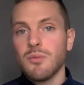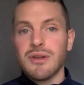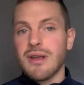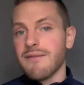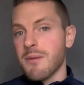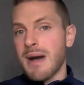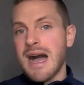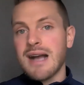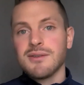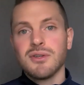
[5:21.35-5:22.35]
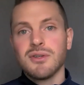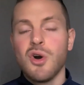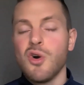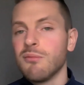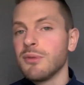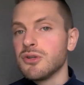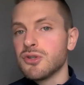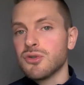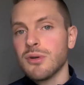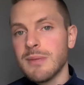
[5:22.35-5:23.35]
whether you have the box in your home or you
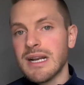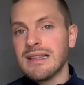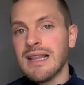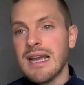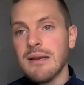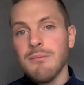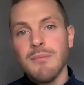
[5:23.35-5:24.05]
stream it online,